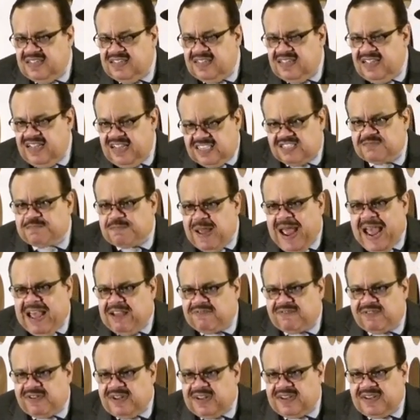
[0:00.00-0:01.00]
It's
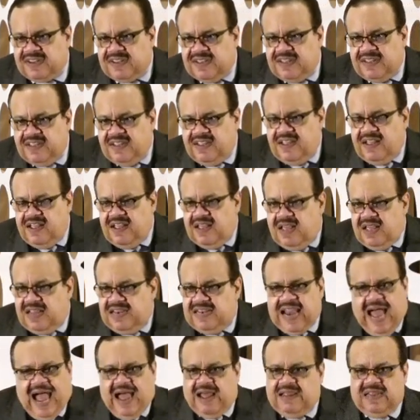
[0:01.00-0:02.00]
baffling.
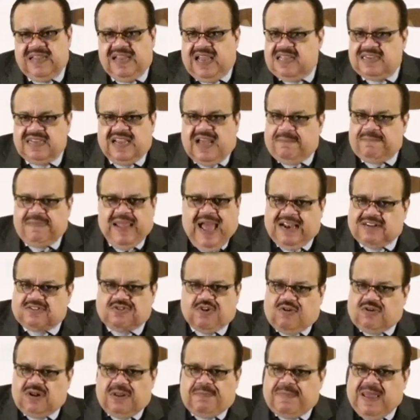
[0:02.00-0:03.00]
Not, I'm not
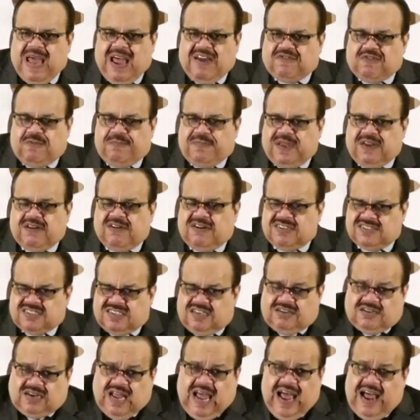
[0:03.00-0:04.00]
totally baffled because,
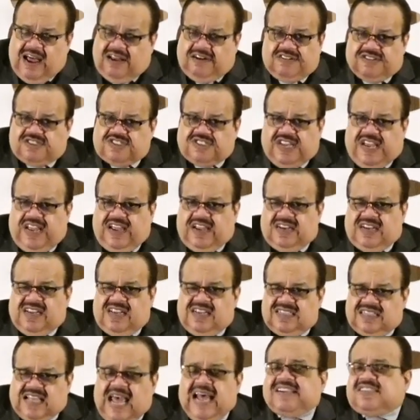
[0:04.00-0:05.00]
look, I understand.
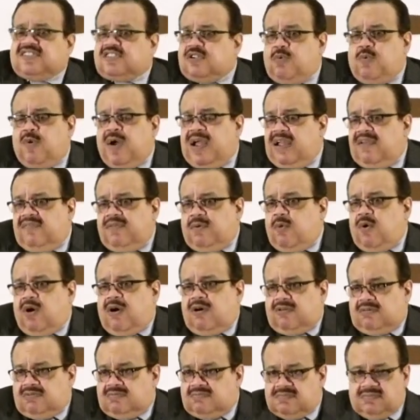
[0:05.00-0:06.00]
That's the way of the
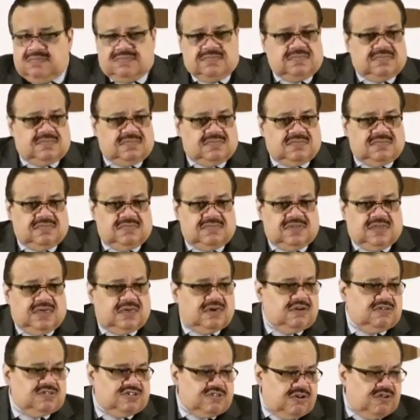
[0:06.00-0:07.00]
world. There
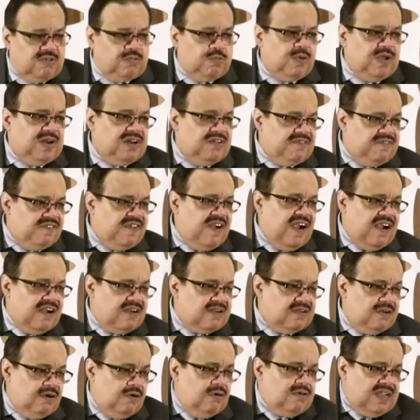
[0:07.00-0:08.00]
goes earth, wind, and fire.
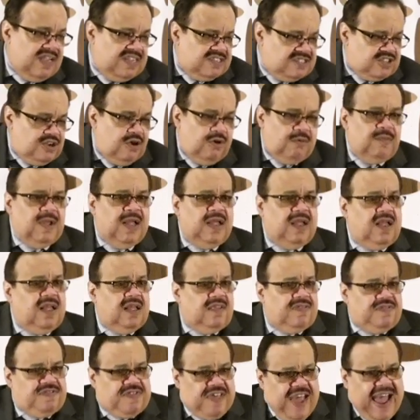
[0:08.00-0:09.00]
Okay, so
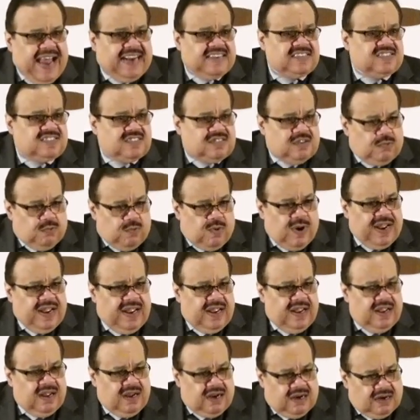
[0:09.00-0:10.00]
that's the
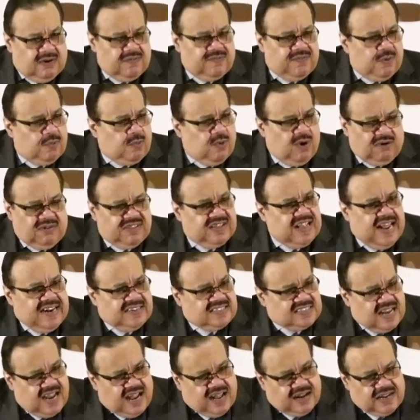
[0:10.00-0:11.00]
way of the world.
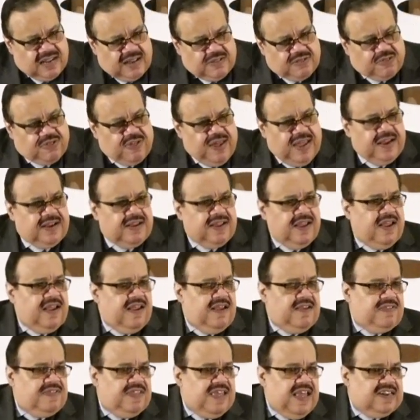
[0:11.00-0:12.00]
That's how they think.
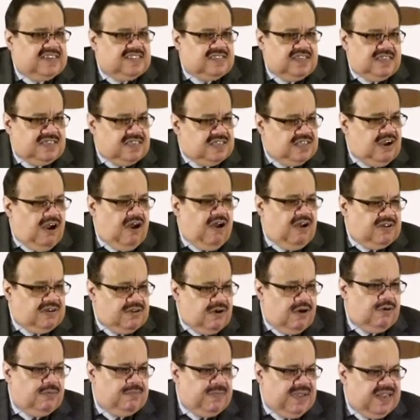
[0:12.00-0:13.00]
That's y'all
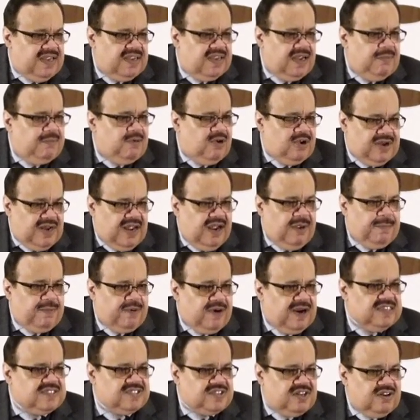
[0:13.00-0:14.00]
know me. Come on now,
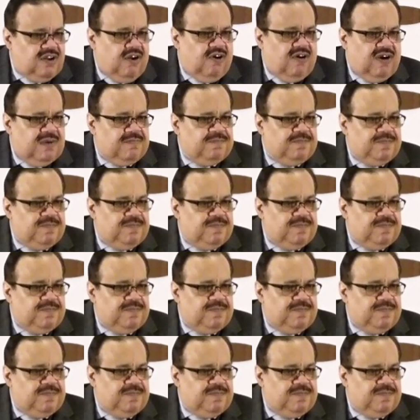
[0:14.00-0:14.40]
praise the Lord.